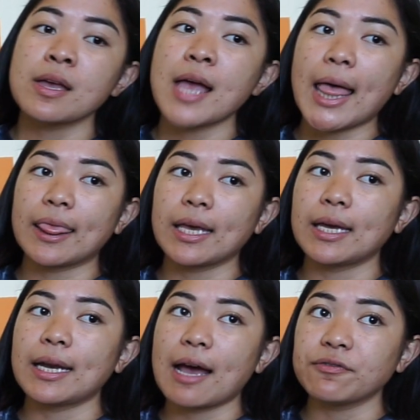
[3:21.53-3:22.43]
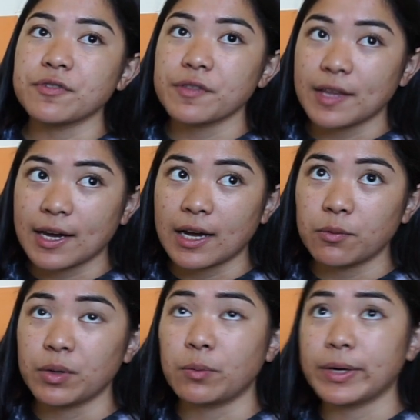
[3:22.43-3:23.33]
And then after that,
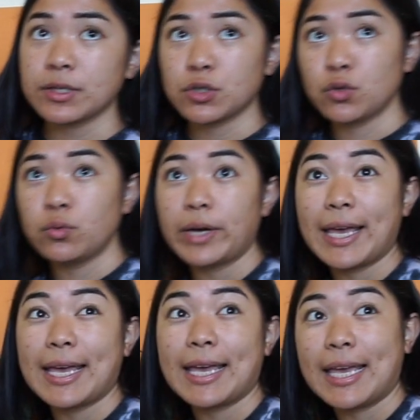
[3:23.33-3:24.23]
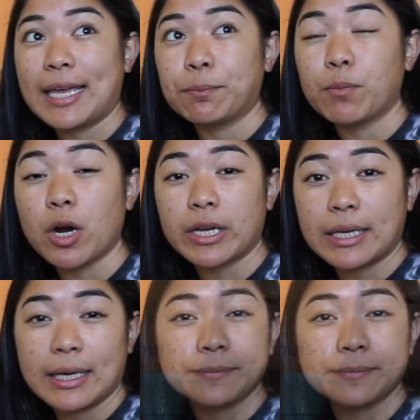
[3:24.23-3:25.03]
we went to a market.